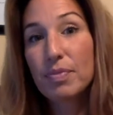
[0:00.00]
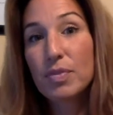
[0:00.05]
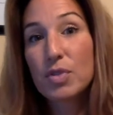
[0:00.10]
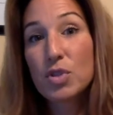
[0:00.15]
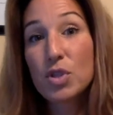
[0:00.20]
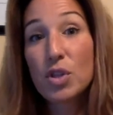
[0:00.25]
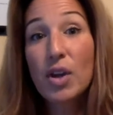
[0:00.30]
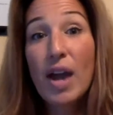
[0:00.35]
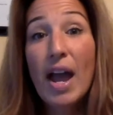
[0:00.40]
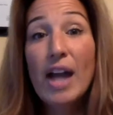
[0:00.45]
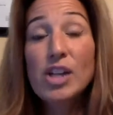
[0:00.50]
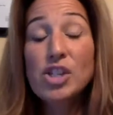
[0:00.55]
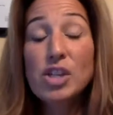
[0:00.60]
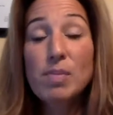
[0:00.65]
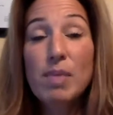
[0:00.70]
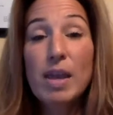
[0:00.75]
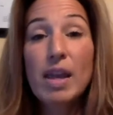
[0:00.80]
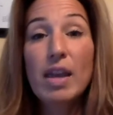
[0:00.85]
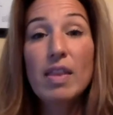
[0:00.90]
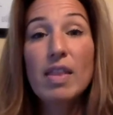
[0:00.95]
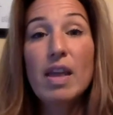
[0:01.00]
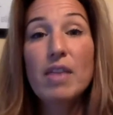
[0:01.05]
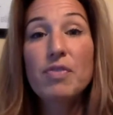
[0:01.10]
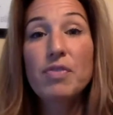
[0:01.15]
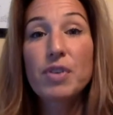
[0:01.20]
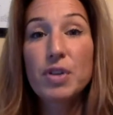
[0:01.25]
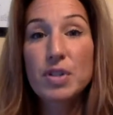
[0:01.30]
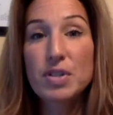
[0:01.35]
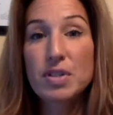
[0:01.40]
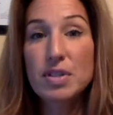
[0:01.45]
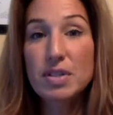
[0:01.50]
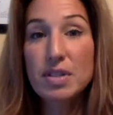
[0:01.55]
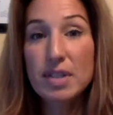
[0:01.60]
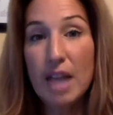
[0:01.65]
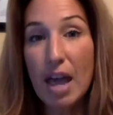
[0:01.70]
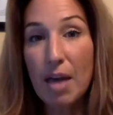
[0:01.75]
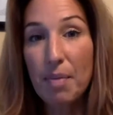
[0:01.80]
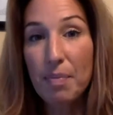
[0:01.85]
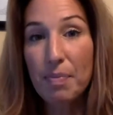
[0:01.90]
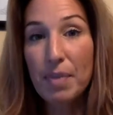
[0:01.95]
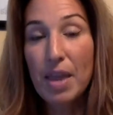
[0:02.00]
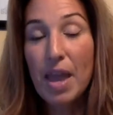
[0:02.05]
So you're actually making that first step.